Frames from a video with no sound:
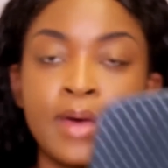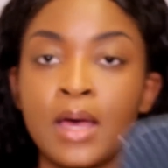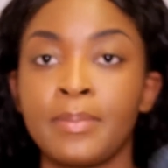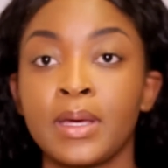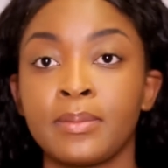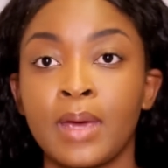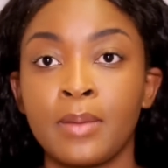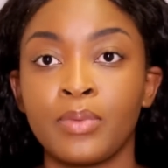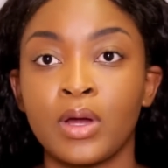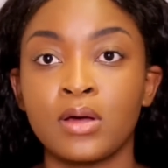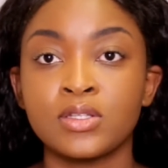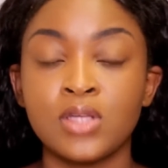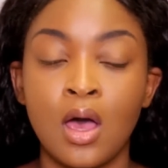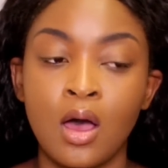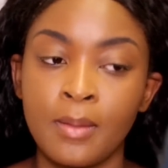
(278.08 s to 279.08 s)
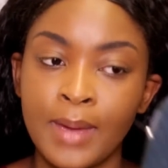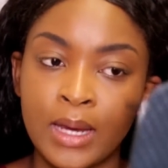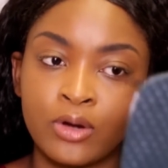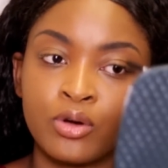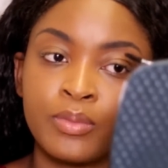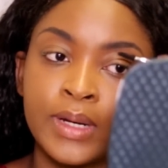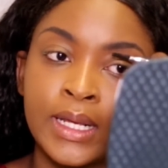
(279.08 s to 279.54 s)
up, and my brows are
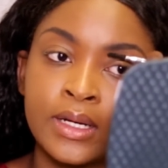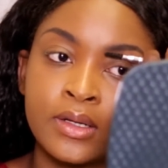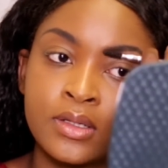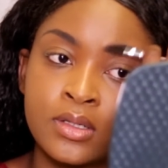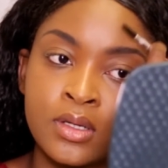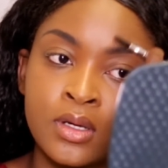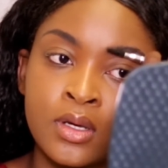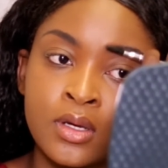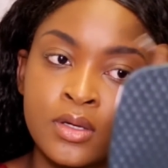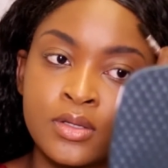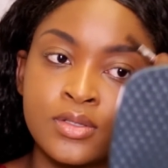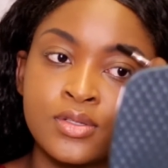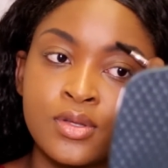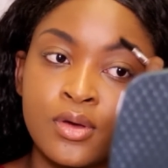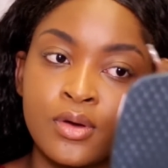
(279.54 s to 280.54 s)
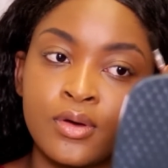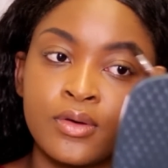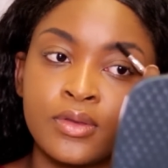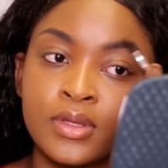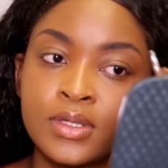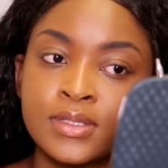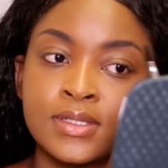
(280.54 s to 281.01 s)
microbladed,
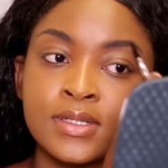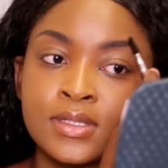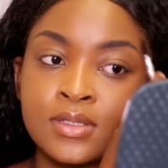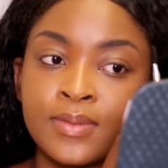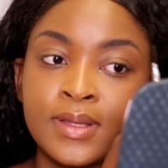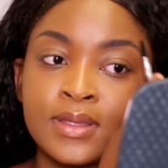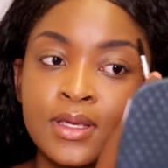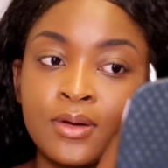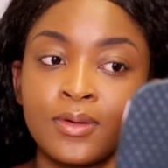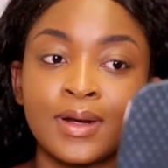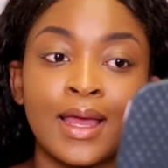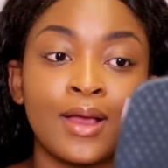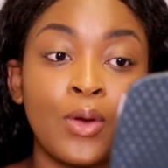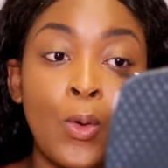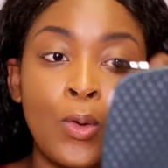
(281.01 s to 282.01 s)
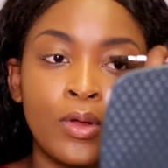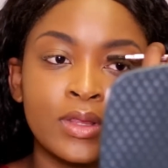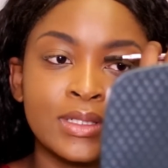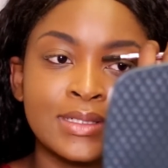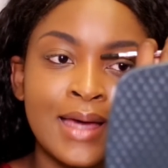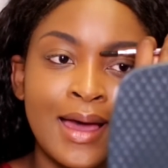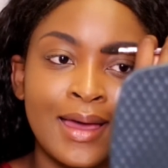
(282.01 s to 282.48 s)
So this is what they look like all
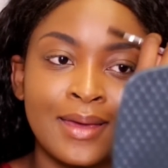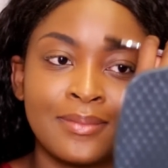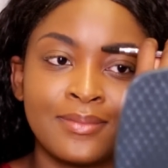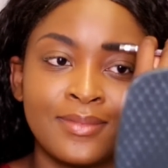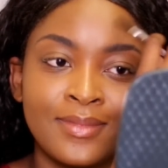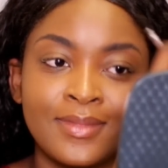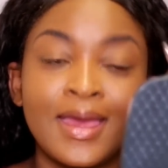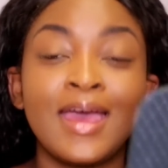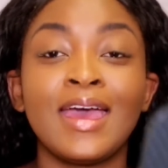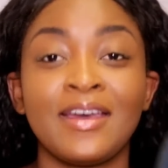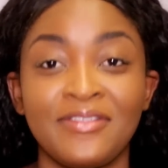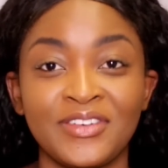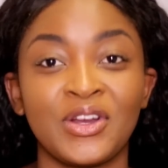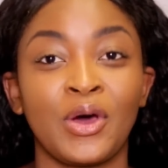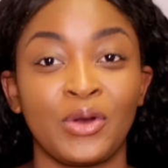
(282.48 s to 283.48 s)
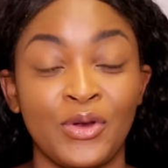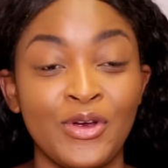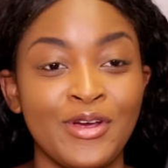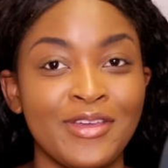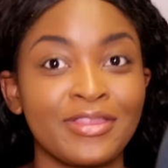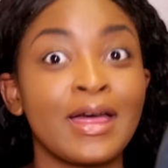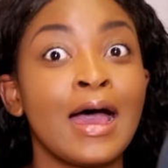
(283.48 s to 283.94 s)
the time. Heaven on
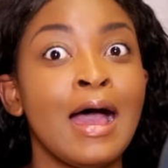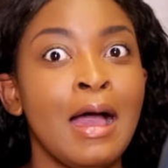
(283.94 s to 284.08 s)
earth.